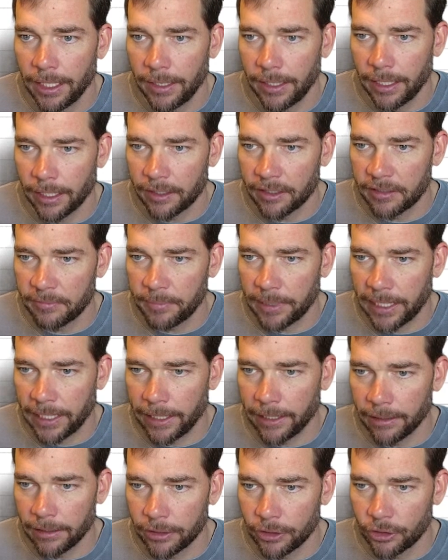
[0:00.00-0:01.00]
They
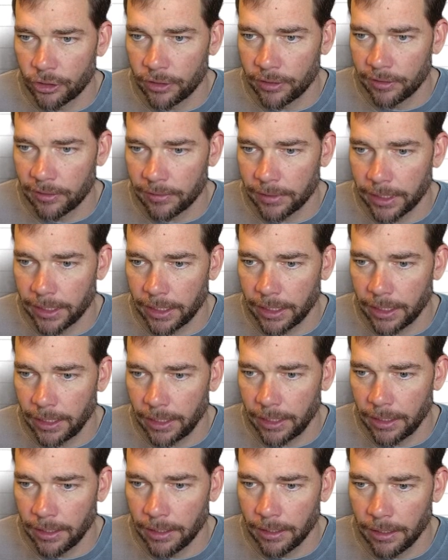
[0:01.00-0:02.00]
expire, it shows right
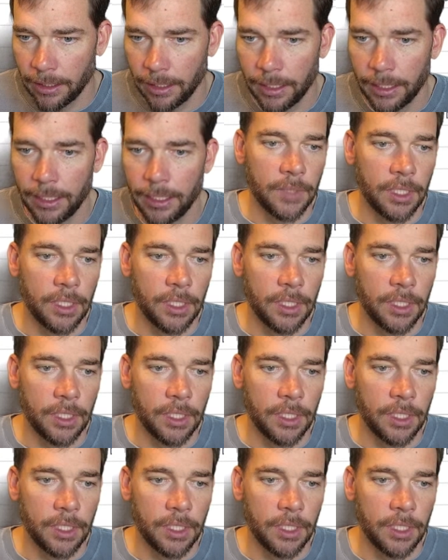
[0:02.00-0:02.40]
here.